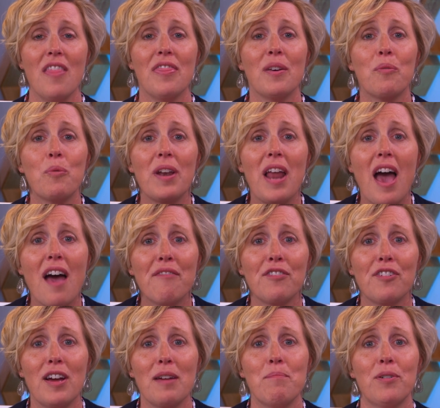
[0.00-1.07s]
that
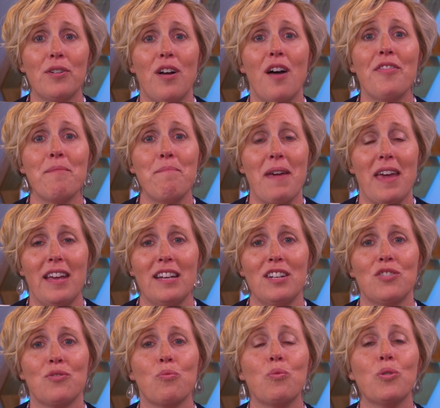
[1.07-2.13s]
whatever I put on the
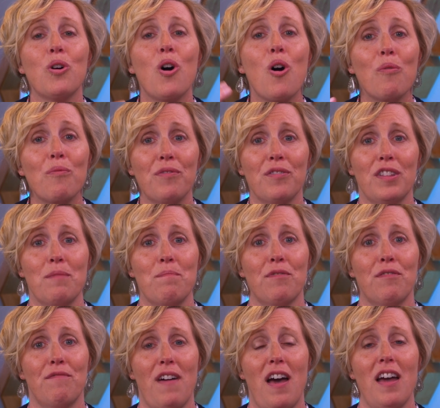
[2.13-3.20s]
page will hopefully
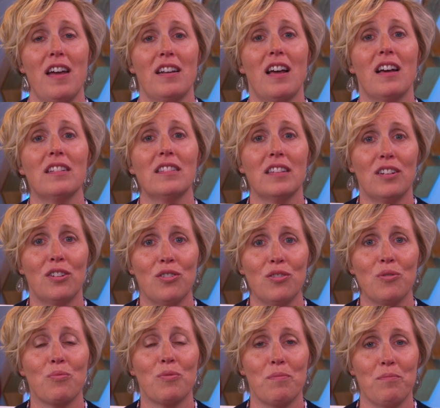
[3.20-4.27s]
provide a
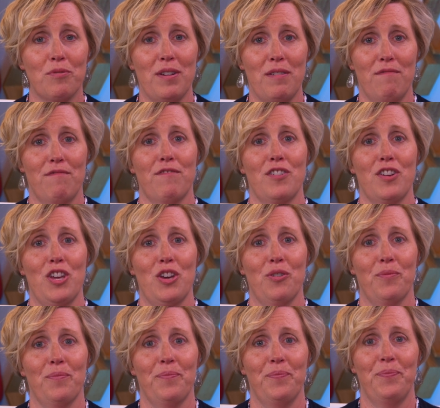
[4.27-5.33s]
little reprieve for
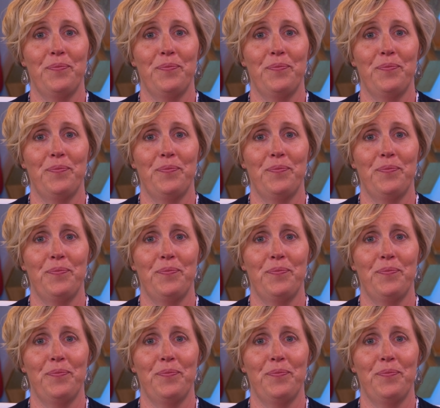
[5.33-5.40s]
you.